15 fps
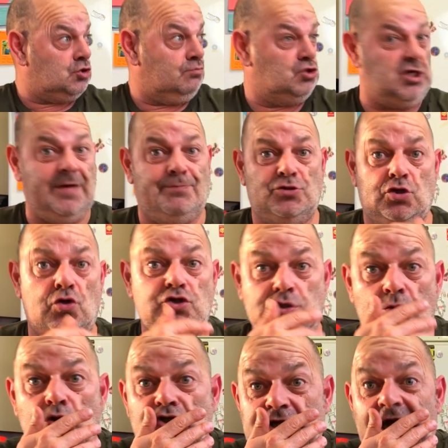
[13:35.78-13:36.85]
some chips, of course I
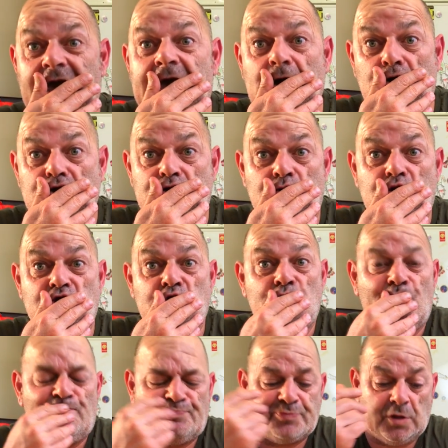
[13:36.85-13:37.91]
would, yeah, of course I would.
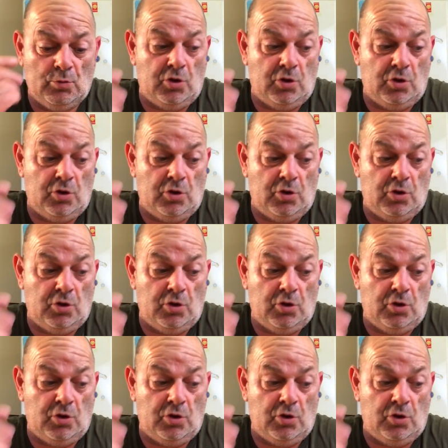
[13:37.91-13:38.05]
100%.